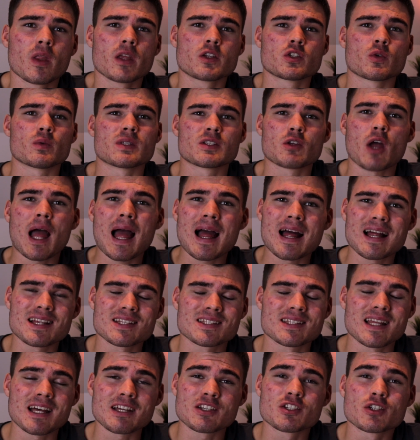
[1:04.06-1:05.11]
So it has
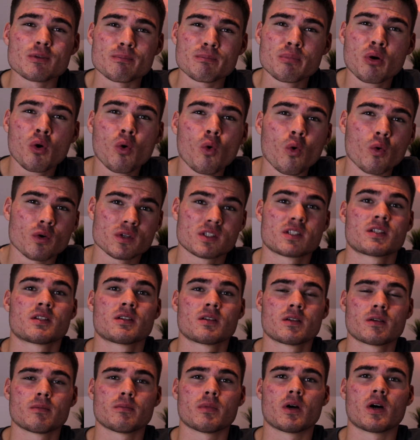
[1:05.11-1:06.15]
that support
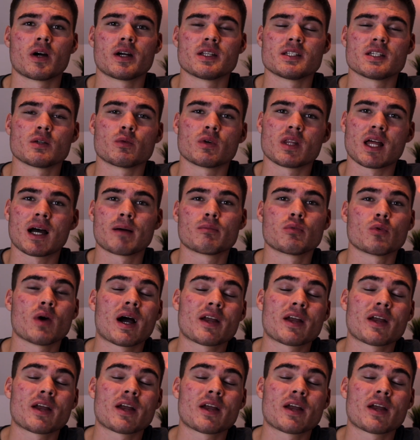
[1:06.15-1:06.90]
behind it with Apple.